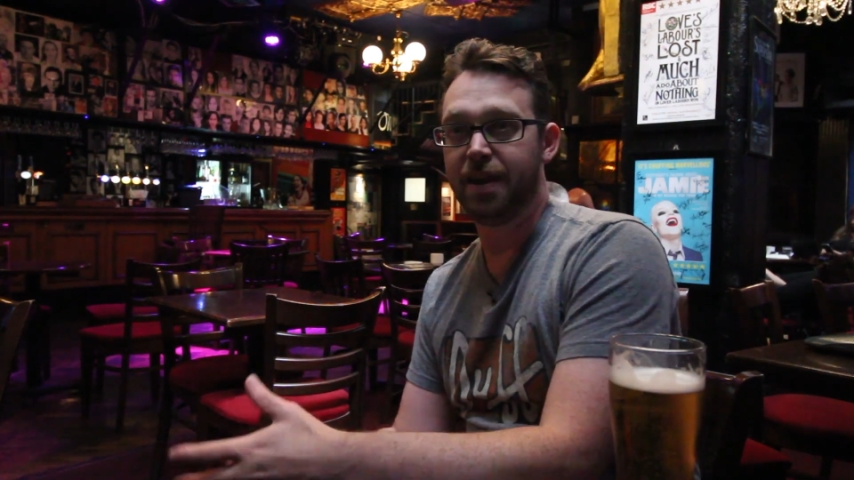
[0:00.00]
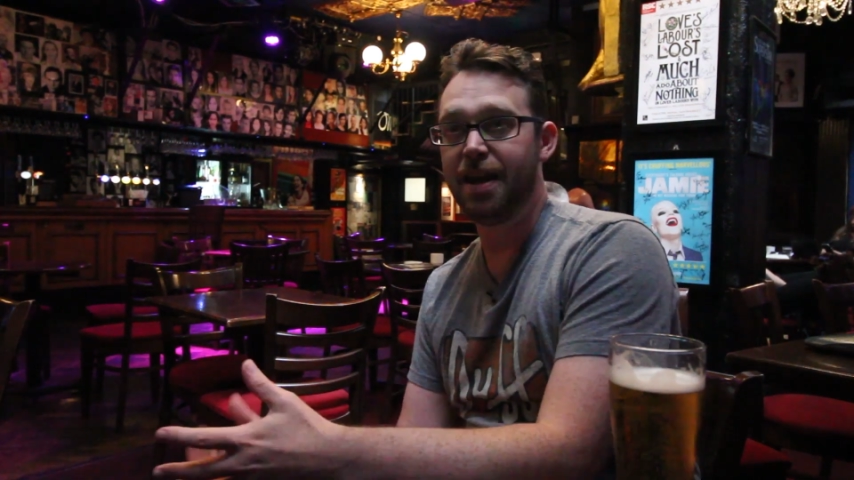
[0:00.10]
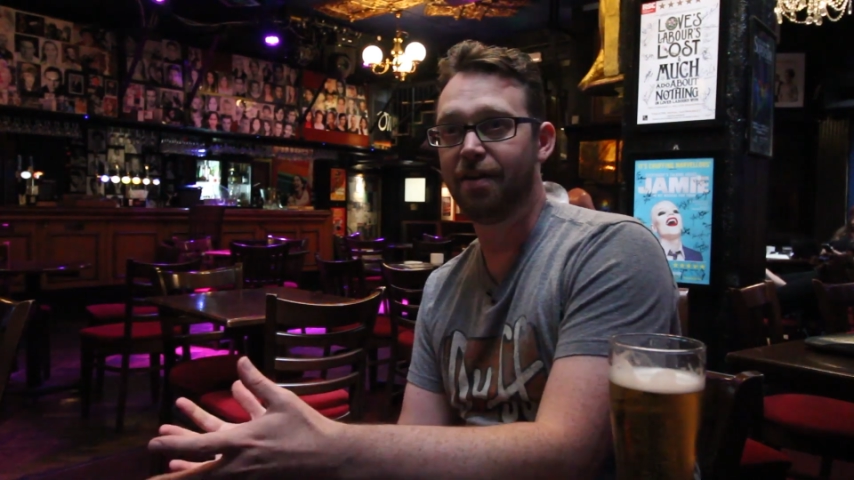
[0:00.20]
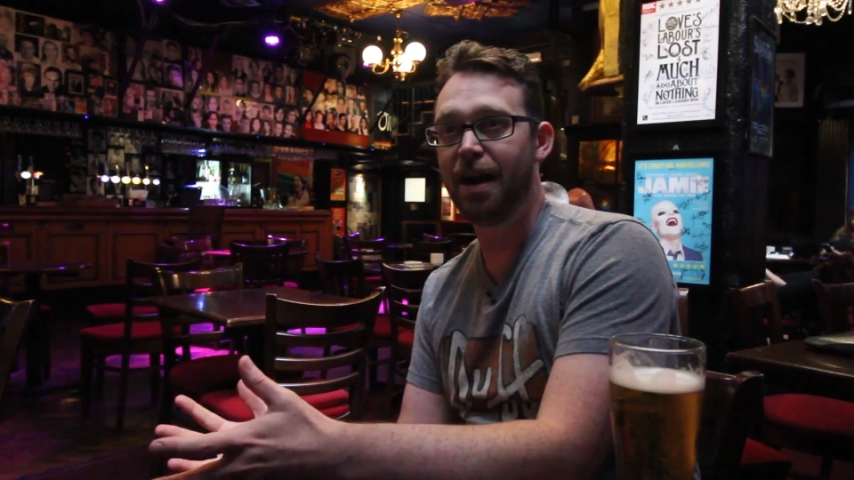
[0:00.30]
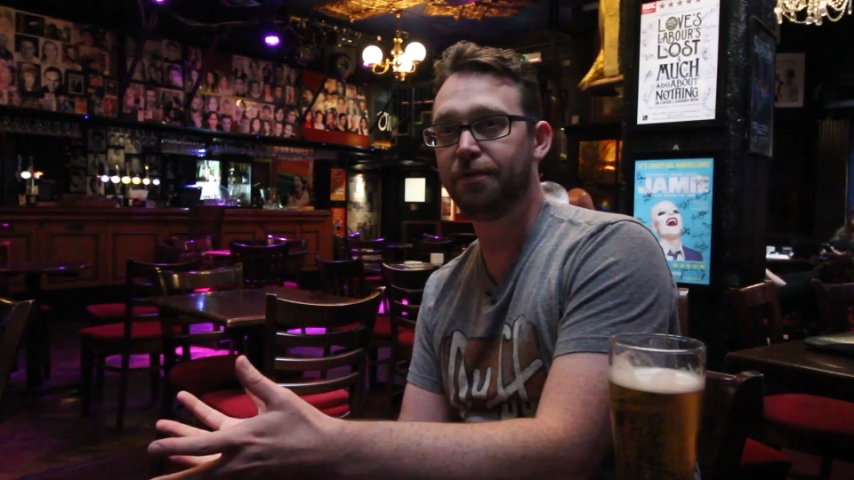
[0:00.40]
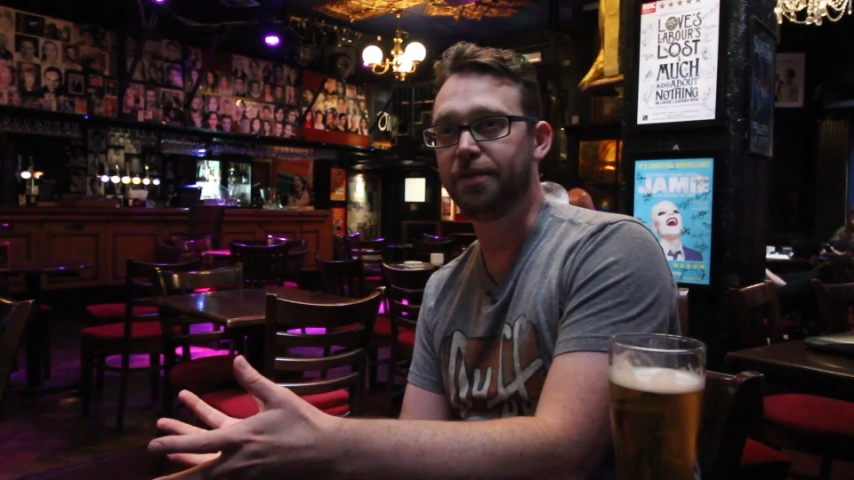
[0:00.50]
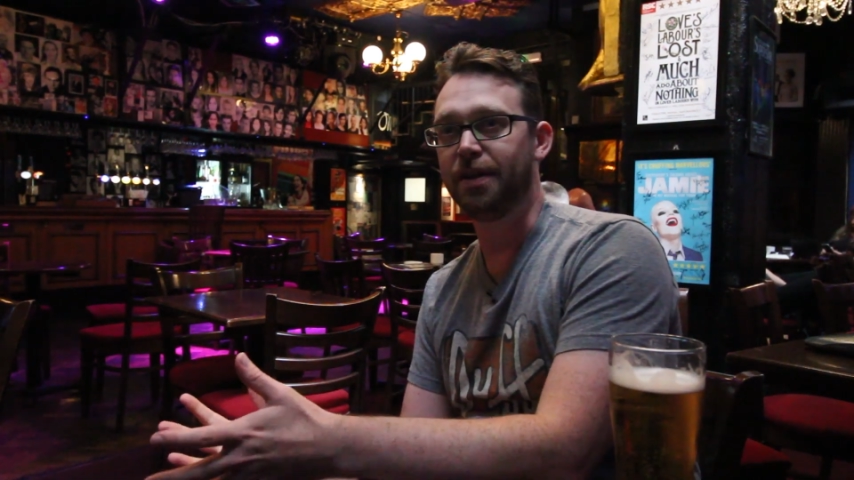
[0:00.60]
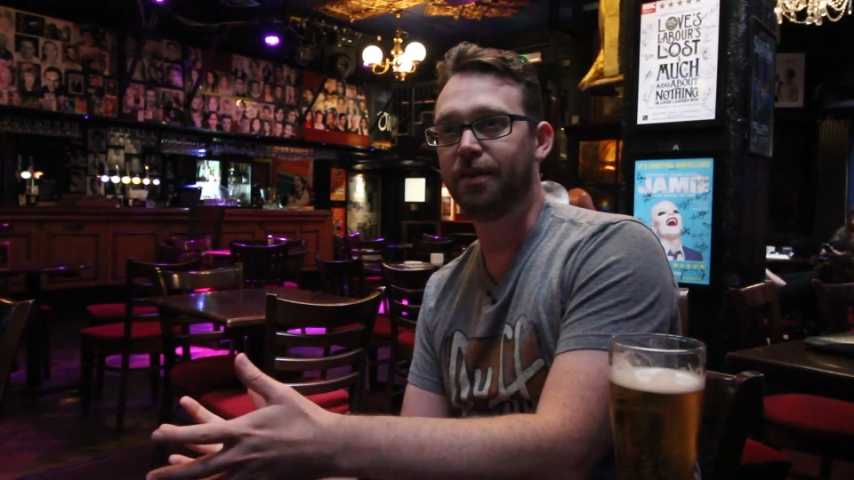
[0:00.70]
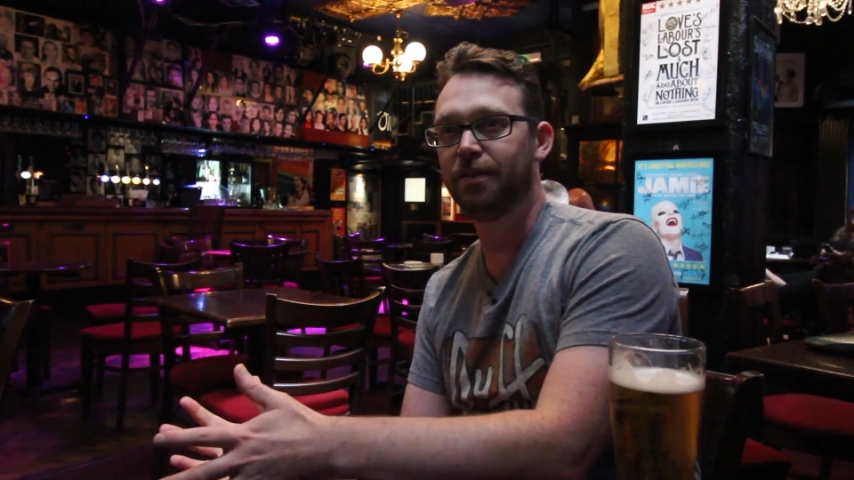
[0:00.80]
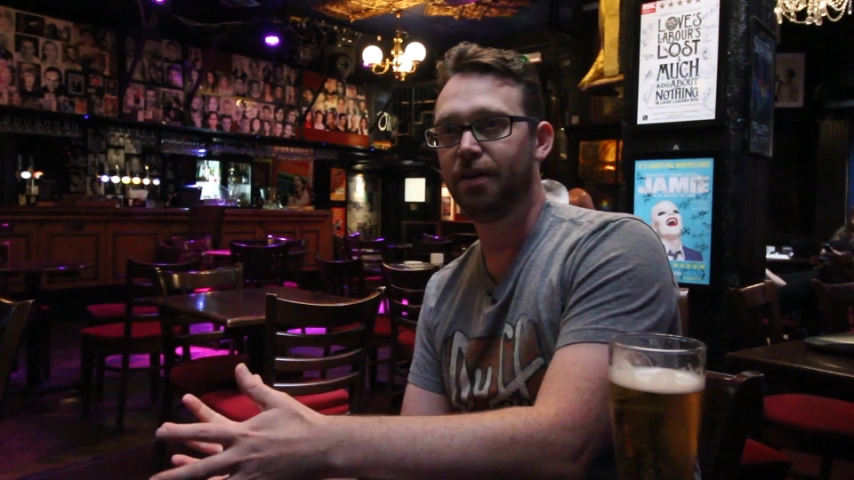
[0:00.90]
year
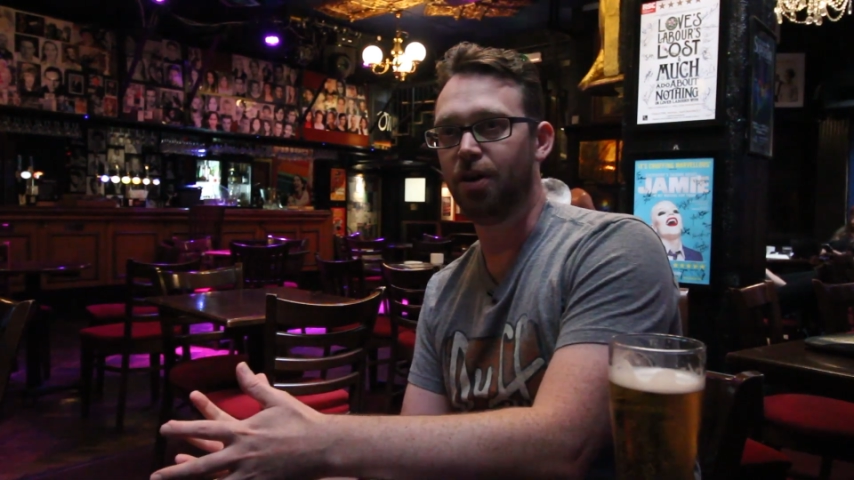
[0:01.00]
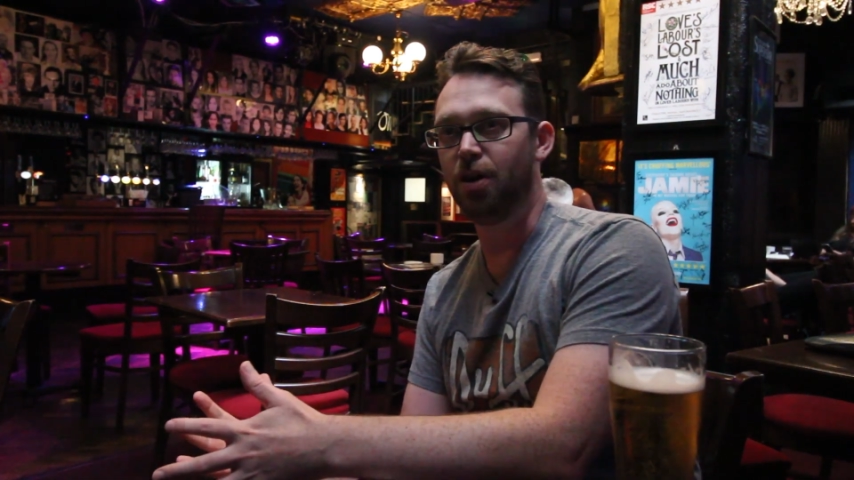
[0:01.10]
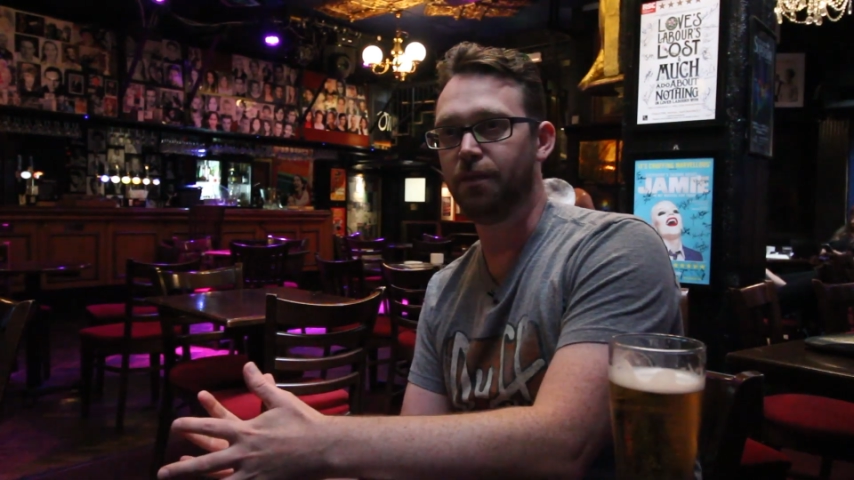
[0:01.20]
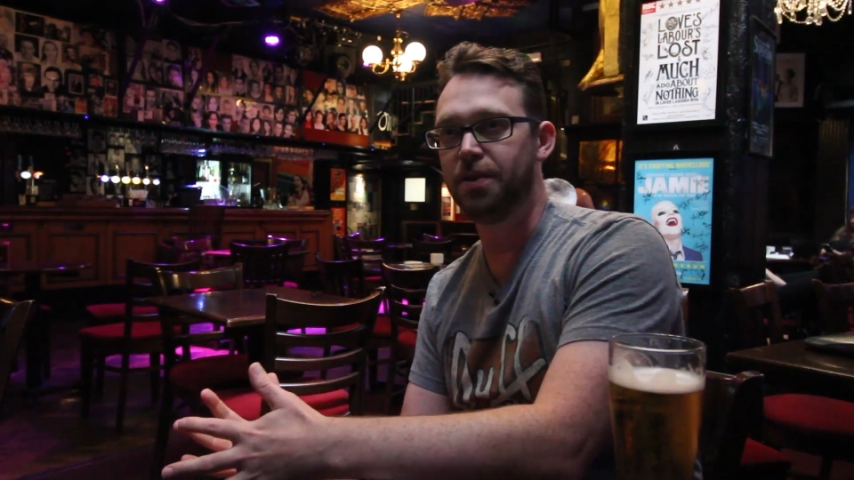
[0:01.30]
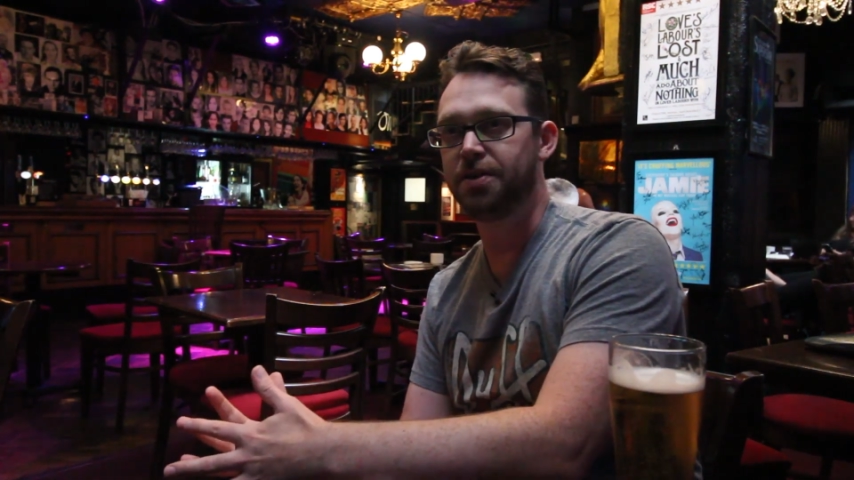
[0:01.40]
after, all of a